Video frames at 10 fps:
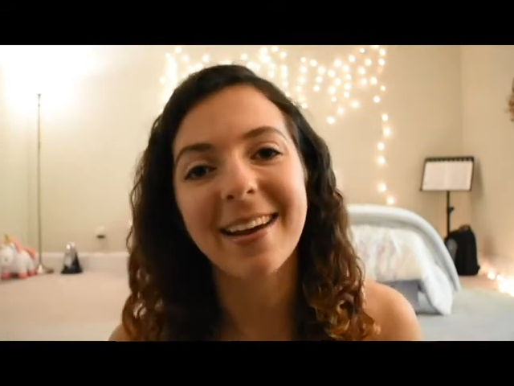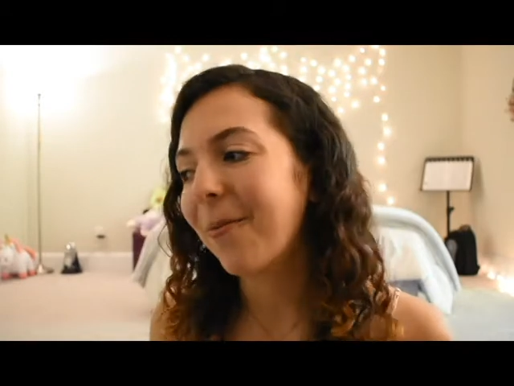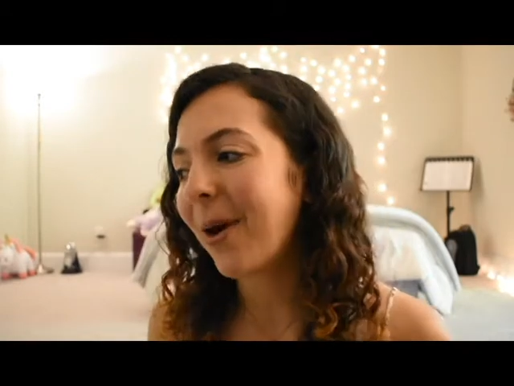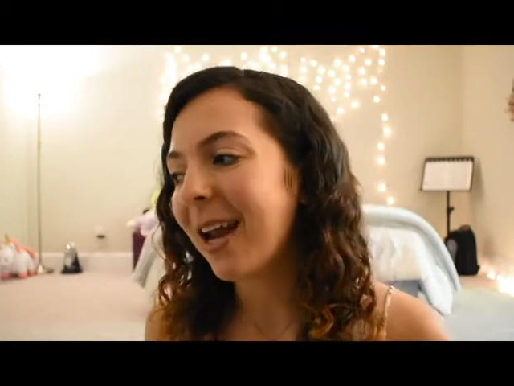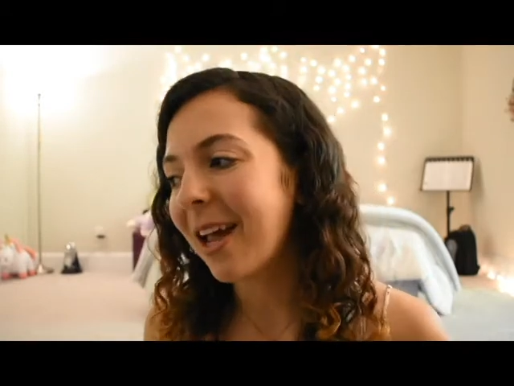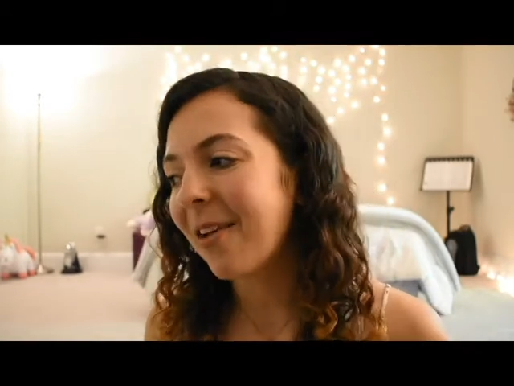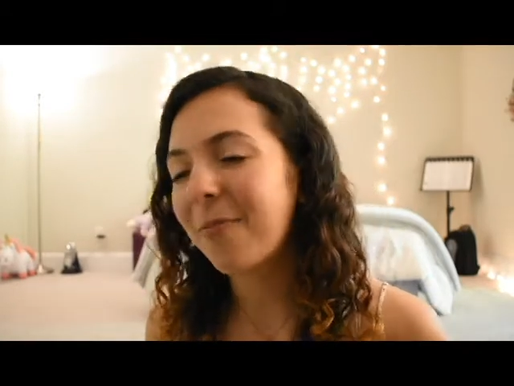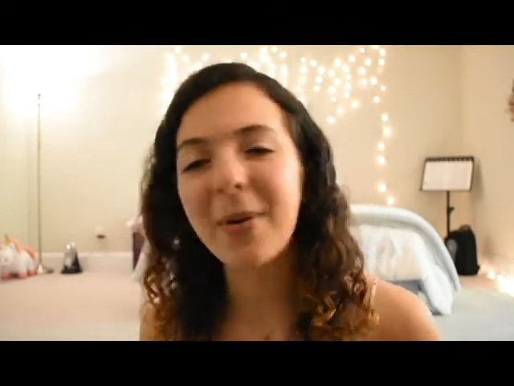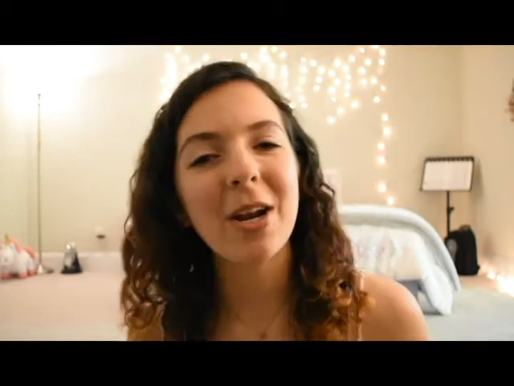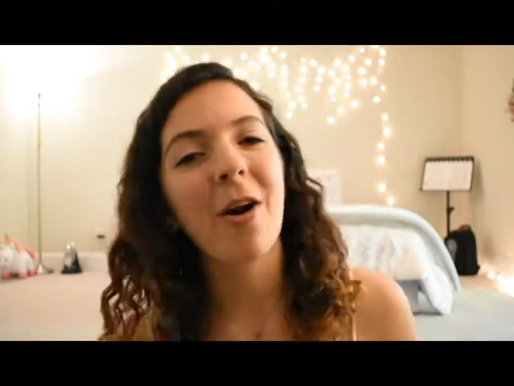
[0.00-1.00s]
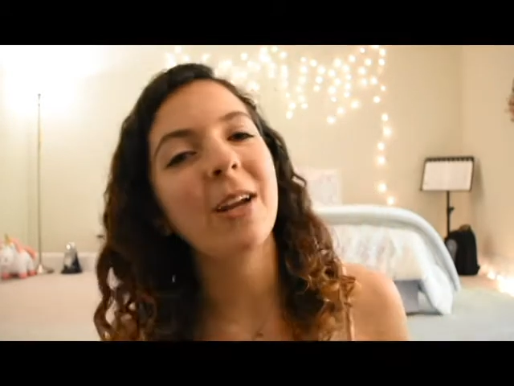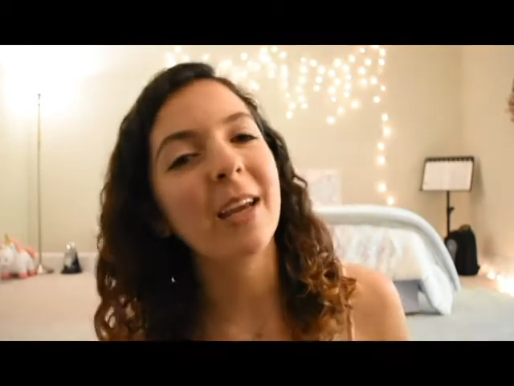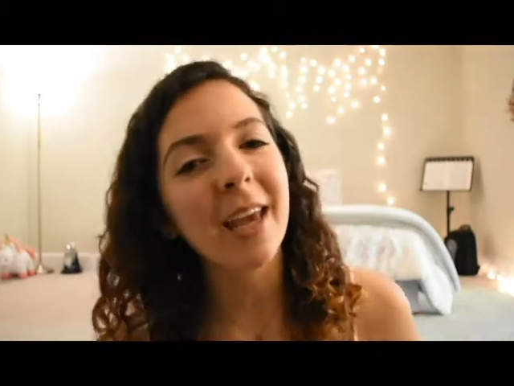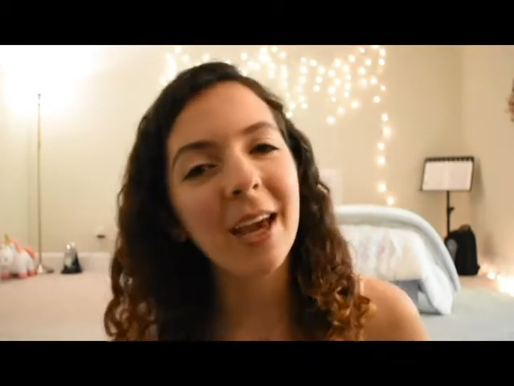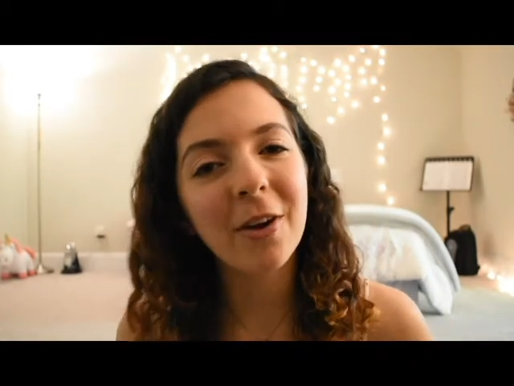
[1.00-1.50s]
But what I have been on
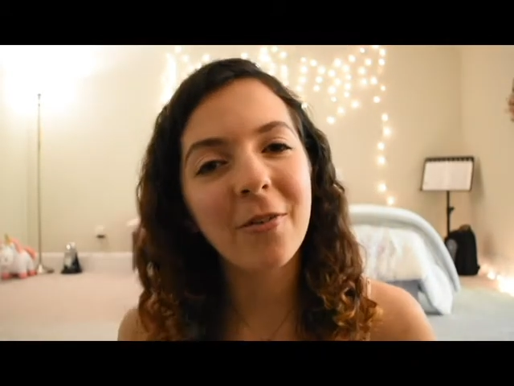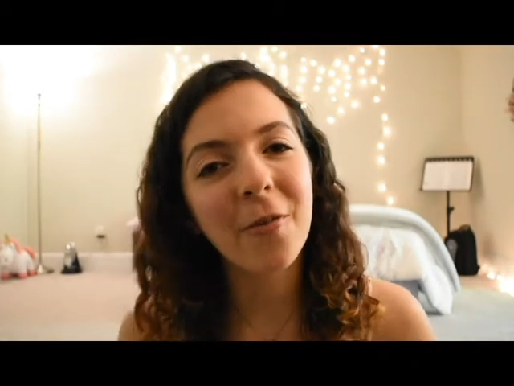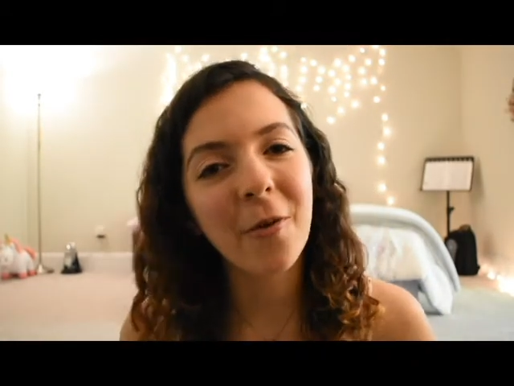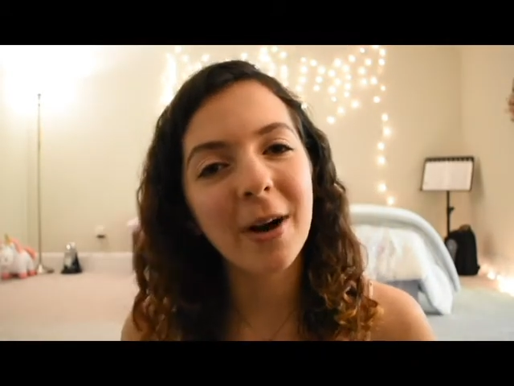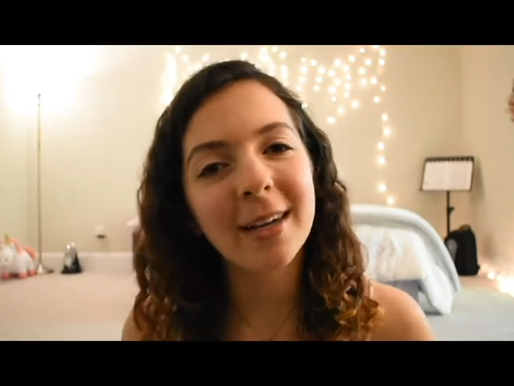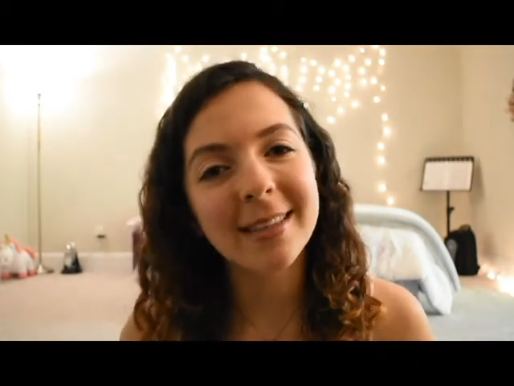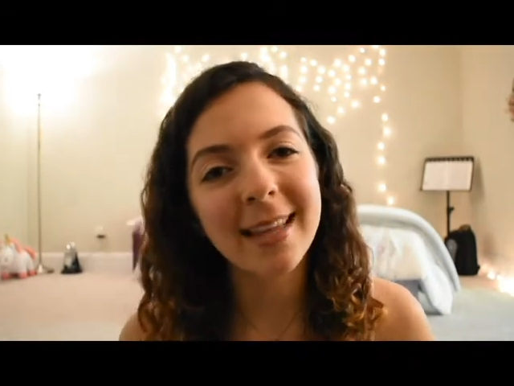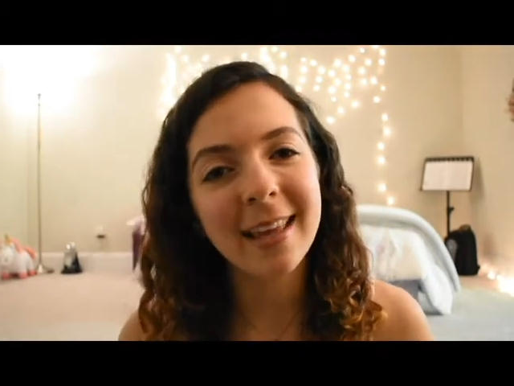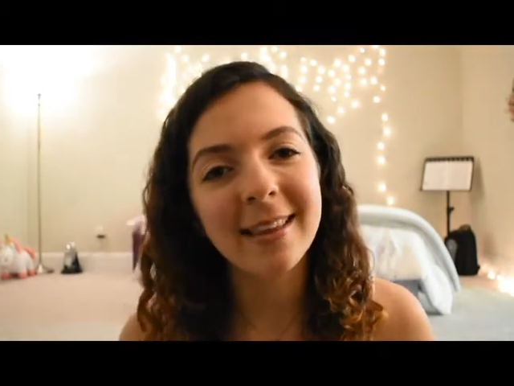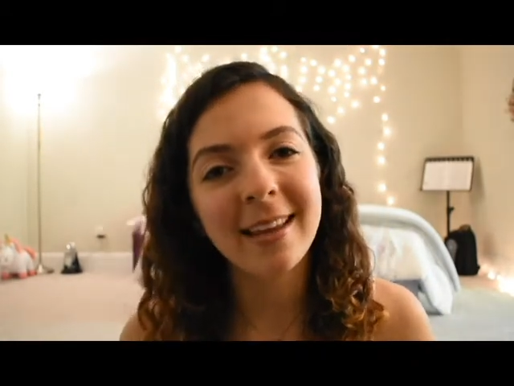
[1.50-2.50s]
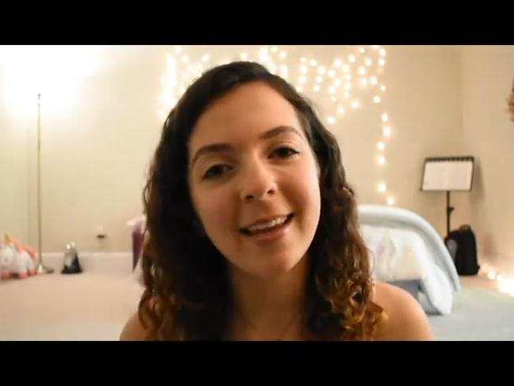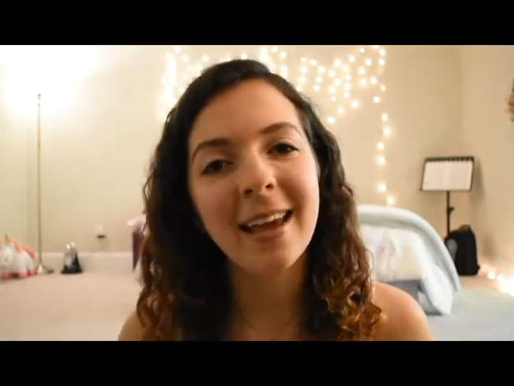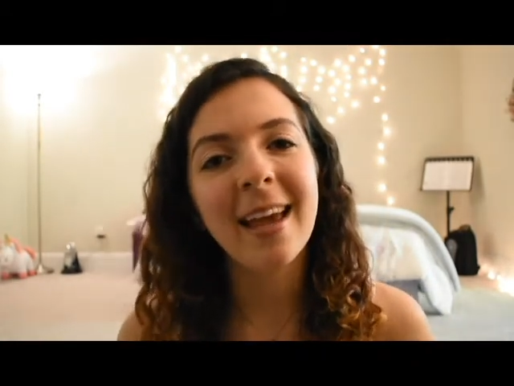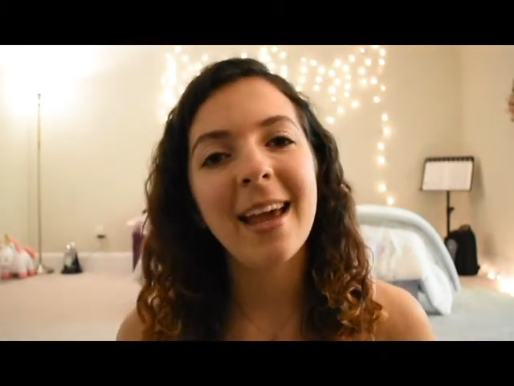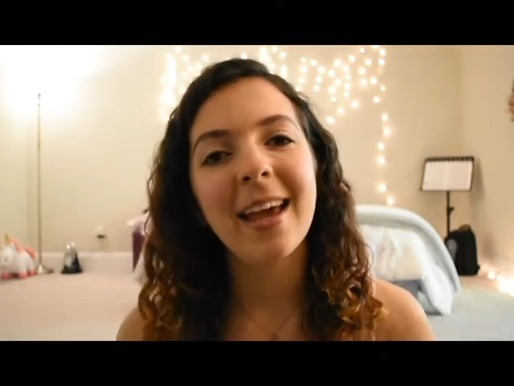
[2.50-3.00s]
a kick for
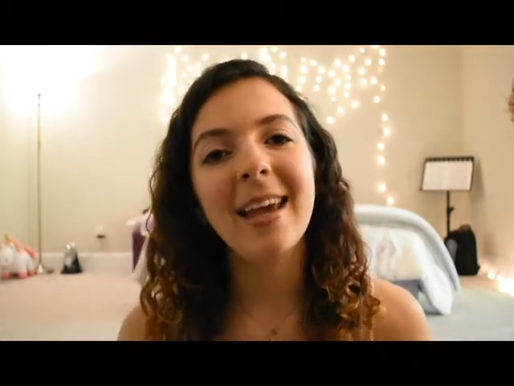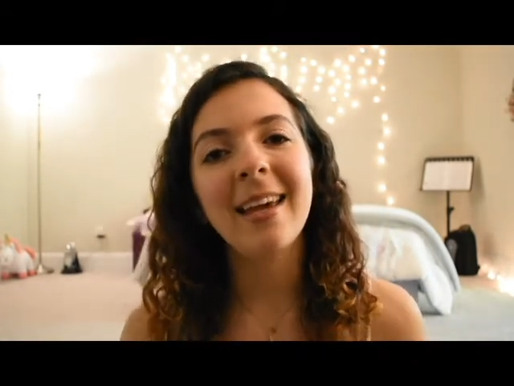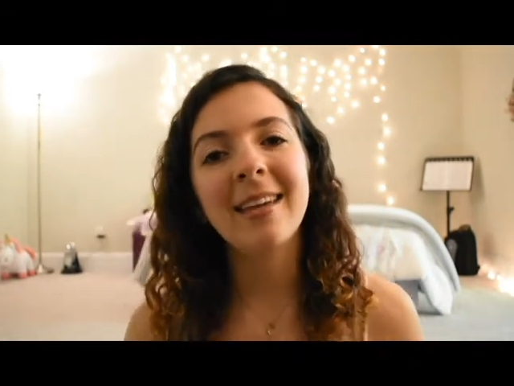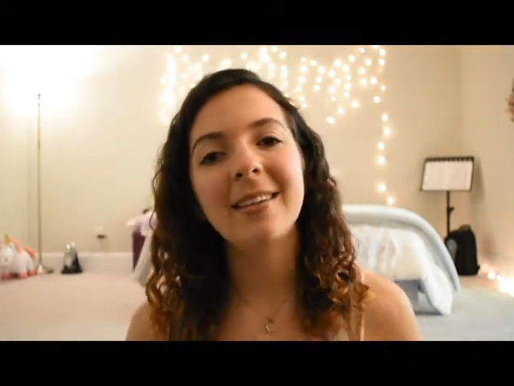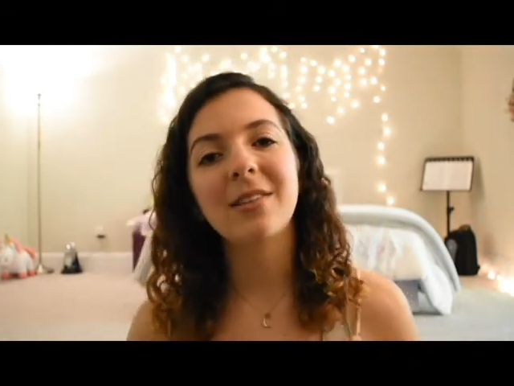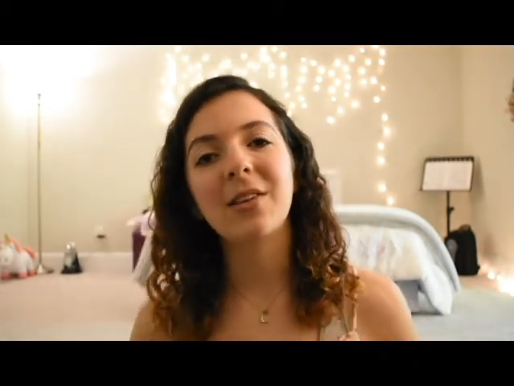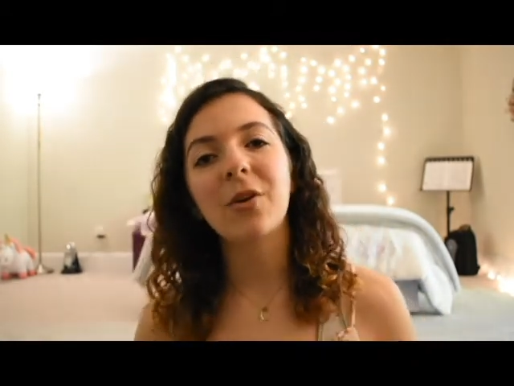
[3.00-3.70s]
lately is